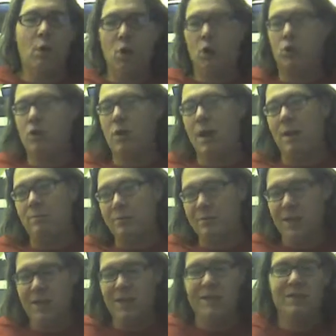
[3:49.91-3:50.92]

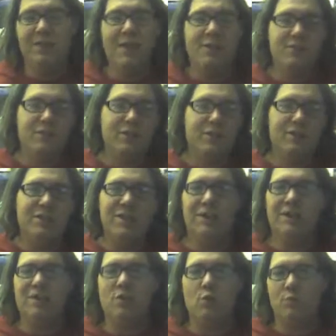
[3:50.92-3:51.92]
Bullcrap. And then she sent
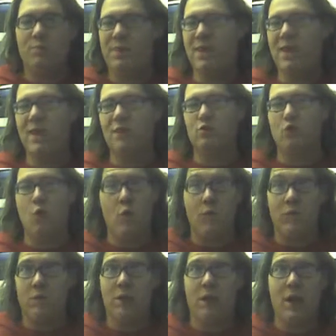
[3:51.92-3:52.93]
it UPS
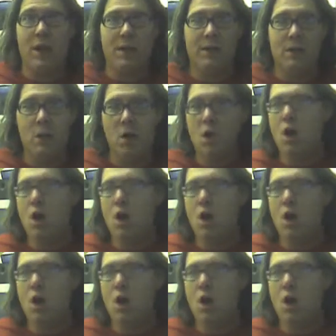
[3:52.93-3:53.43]
overnight.